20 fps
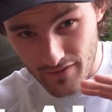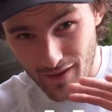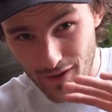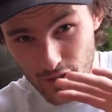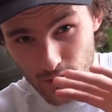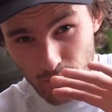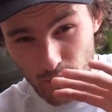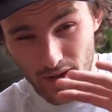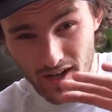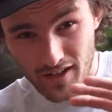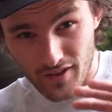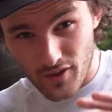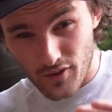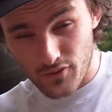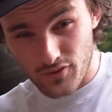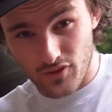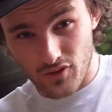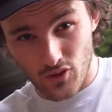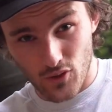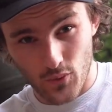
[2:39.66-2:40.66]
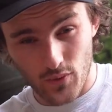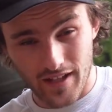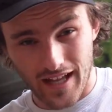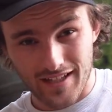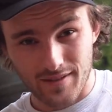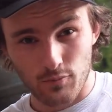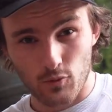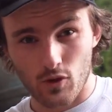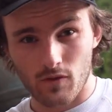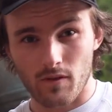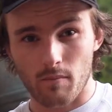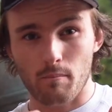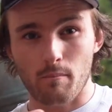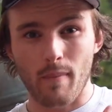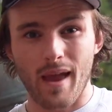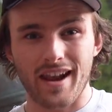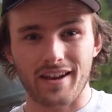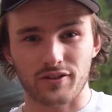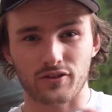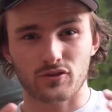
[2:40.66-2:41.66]
of underpinning those two, and that's more of a
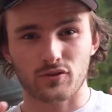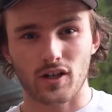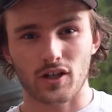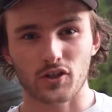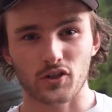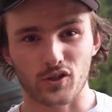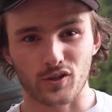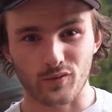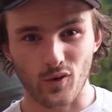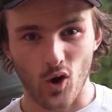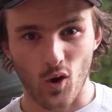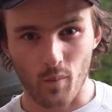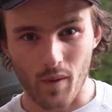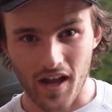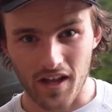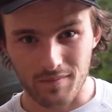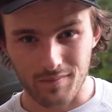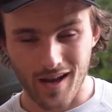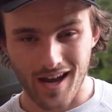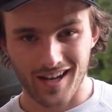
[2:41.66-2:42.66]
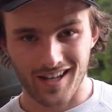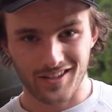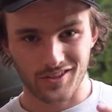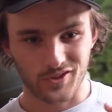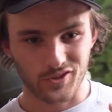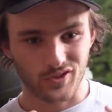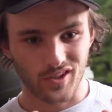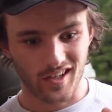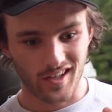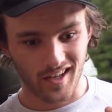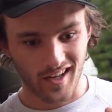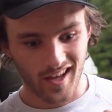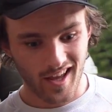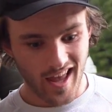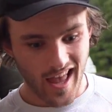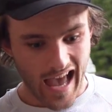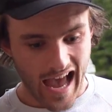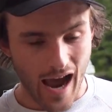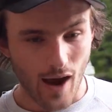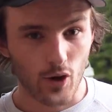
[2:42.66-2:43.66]
meta structure of all mathematics. You're studying
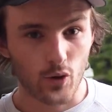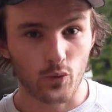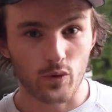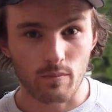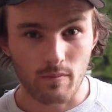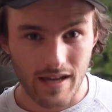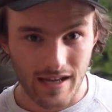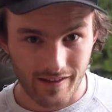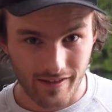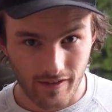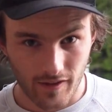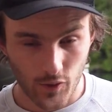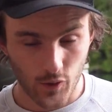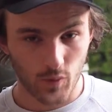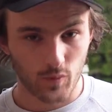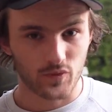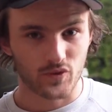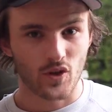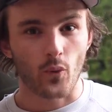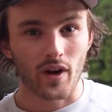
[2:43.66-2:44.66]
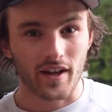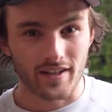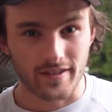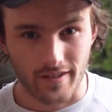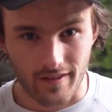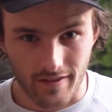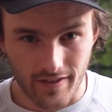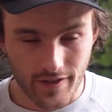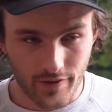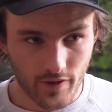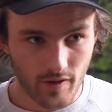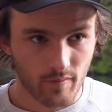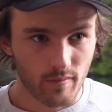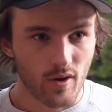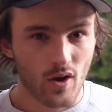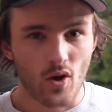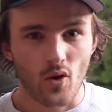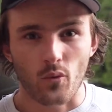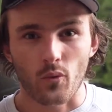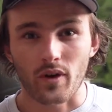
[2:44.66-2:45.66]
how do we make theorems, what is a theorem,
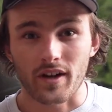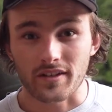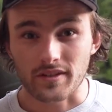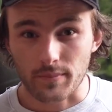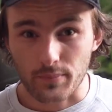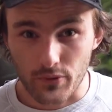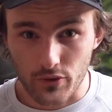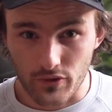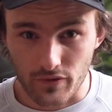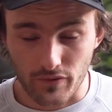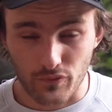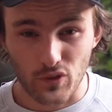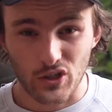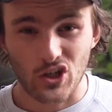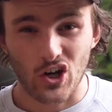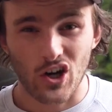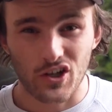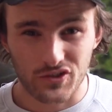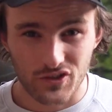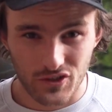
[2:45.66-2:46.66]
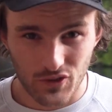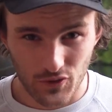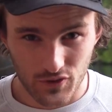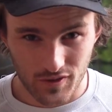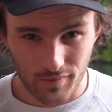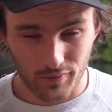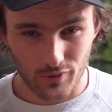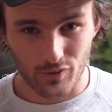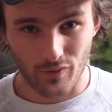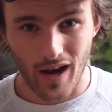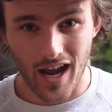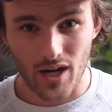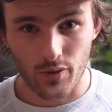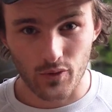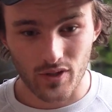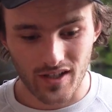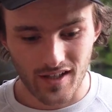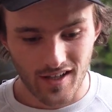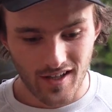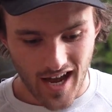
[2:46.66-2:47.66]
what is a proof? What constitutes a proof? How do
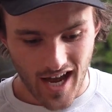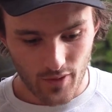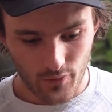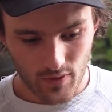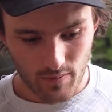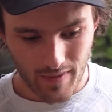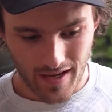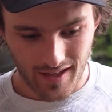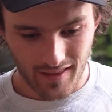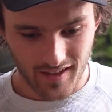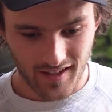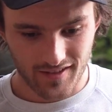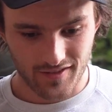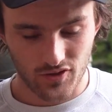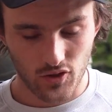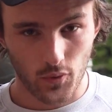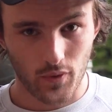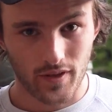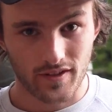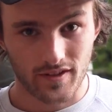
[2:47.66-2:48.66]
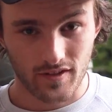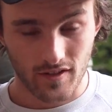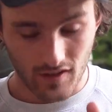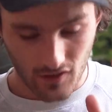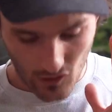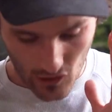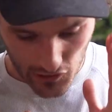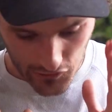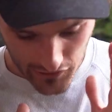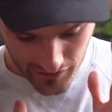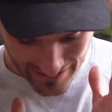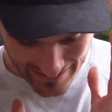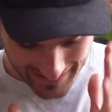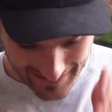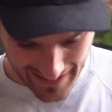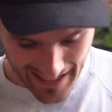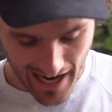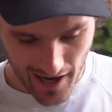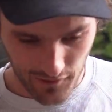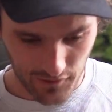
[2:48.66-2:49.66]
we how do we make this so it's logically
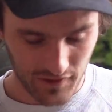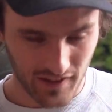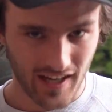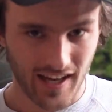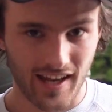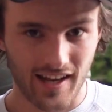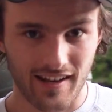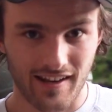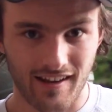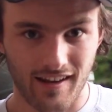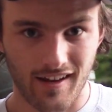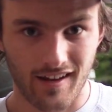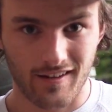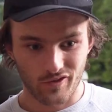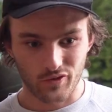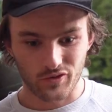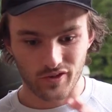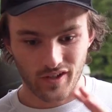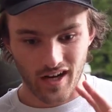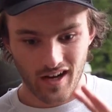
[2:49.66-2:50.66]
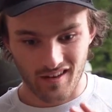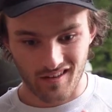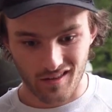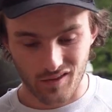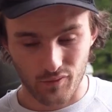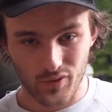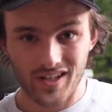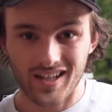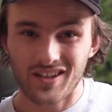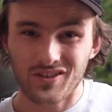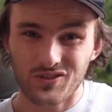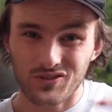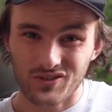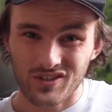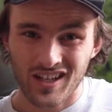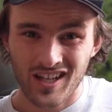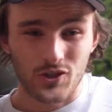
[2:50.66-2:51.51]
sound? And uh, those are kind of the three. And then there's